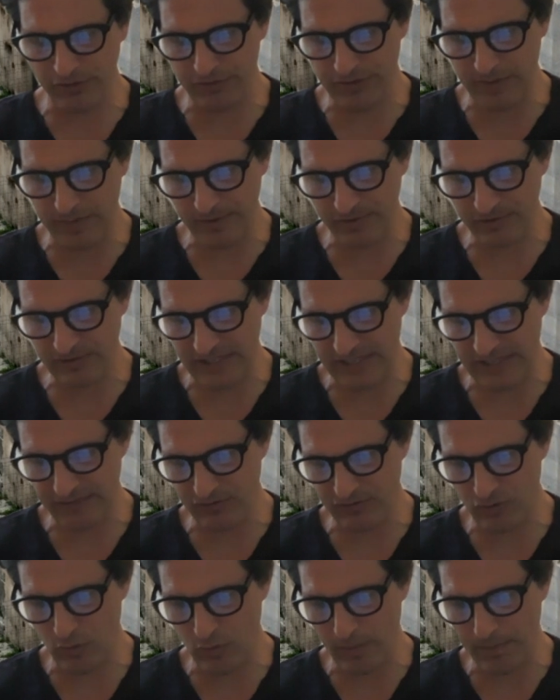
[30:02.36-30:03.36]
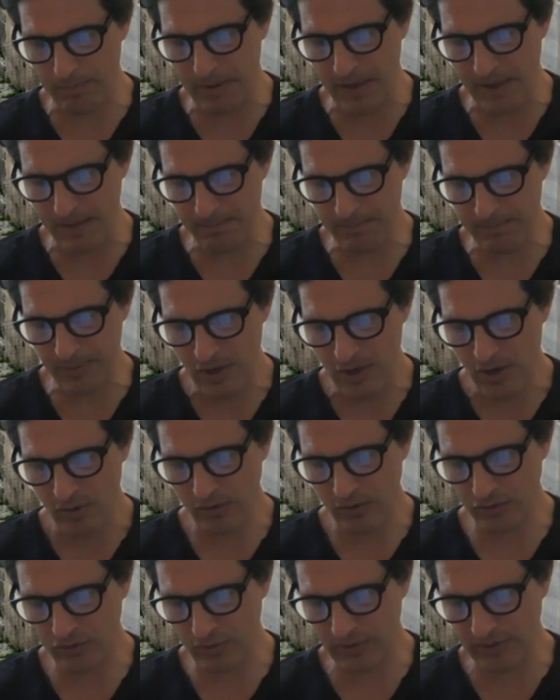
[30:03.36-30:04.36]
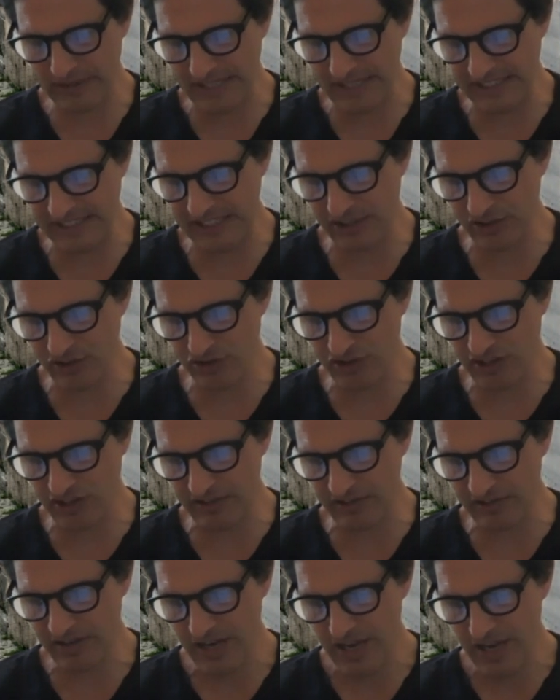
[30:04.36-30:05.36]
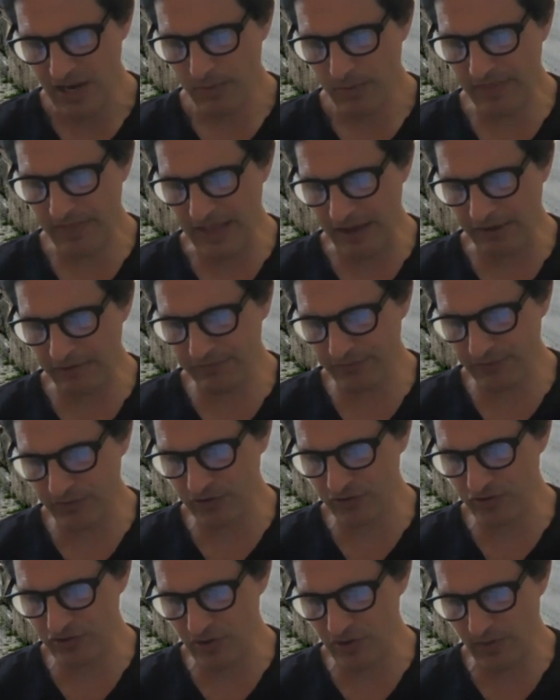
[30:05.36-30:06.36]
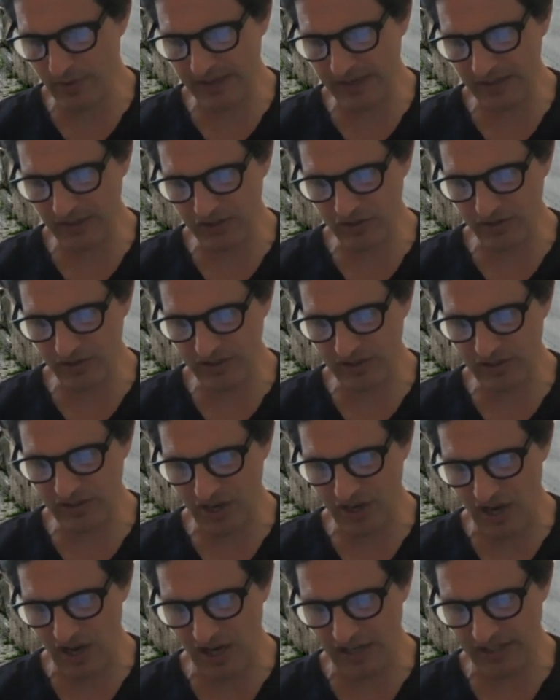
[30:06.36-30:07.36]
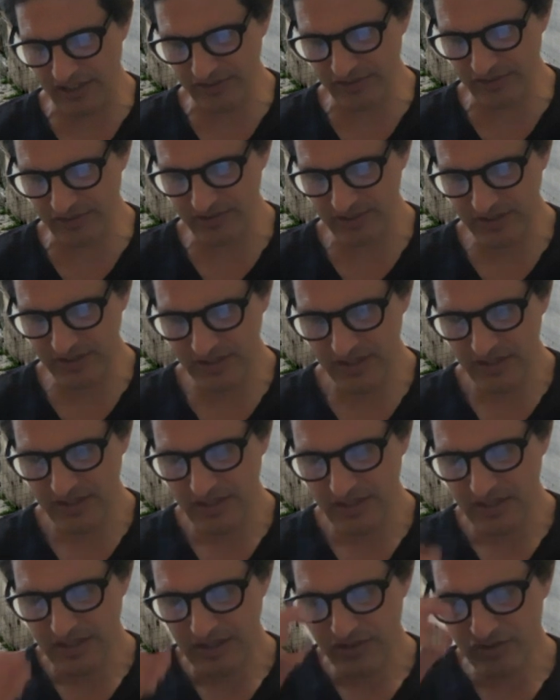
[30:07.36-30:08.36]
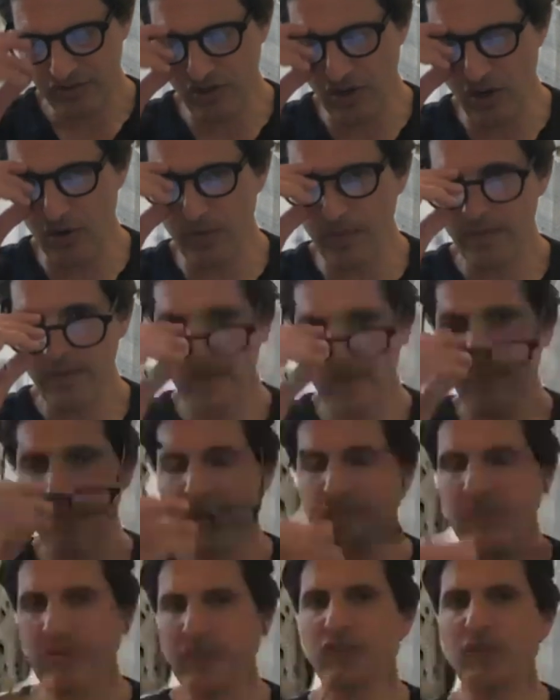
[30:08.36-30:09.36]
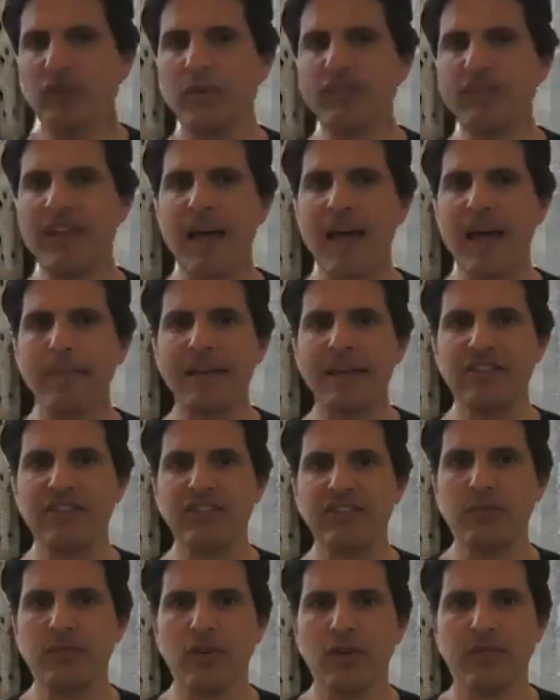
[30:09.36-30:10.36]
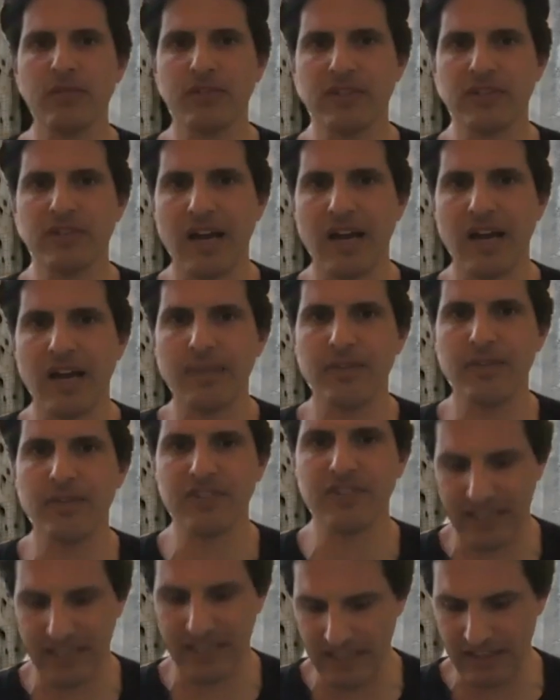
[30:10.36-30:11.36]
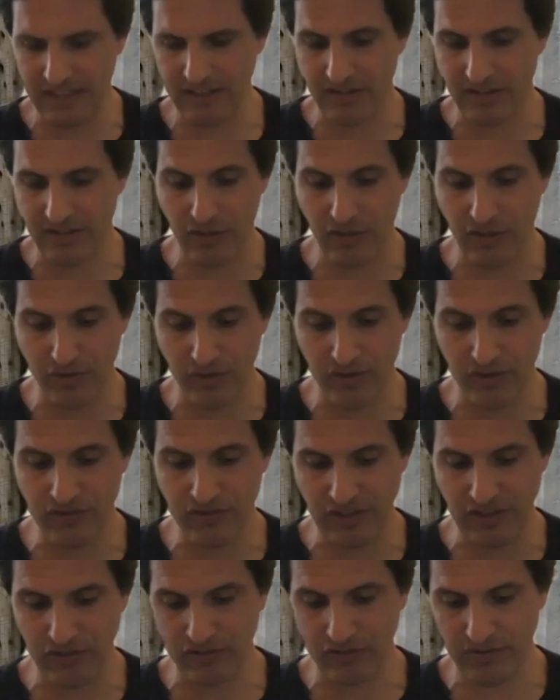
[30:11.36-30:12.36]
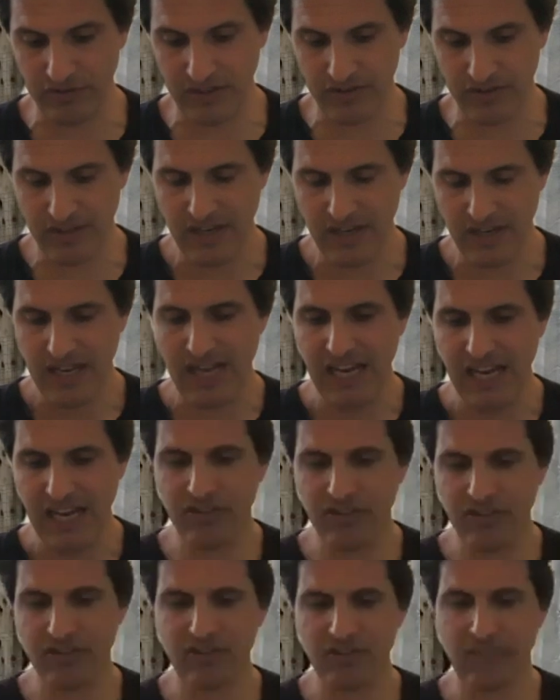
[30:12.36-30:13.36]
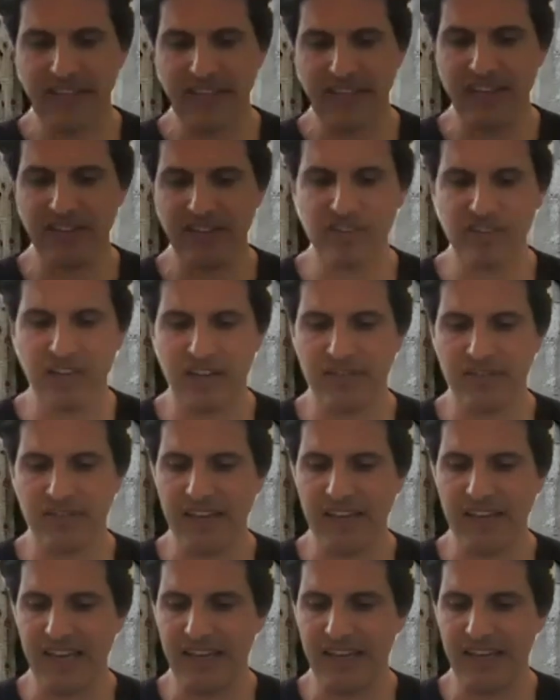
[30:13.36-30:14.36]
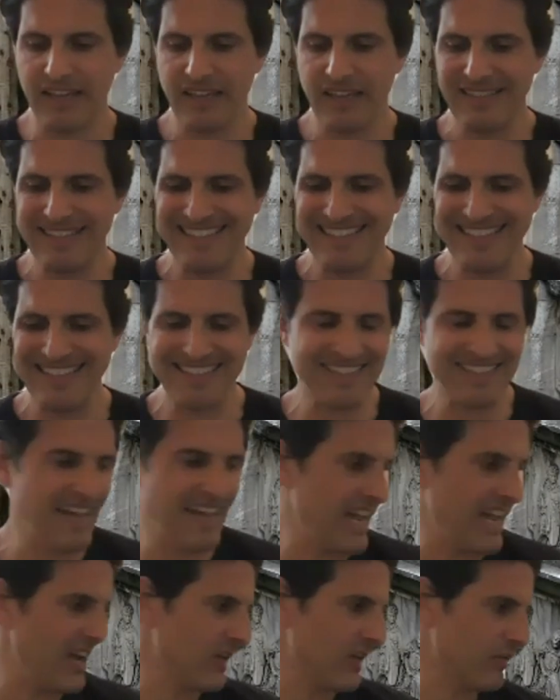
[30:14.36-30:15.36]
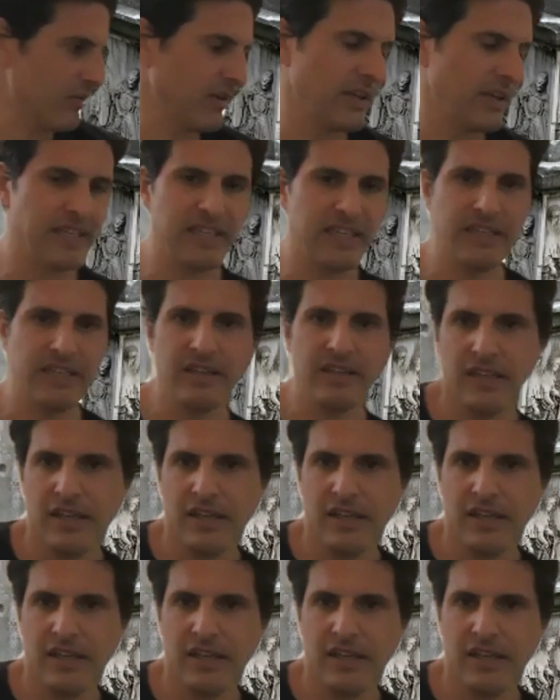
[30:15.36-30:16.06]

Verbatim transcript: female slave to a pimp or to a gladiator trainer without first showing good cause. So So what's happening, it seems, over time, the second and the third centuries, is there's less of a desire really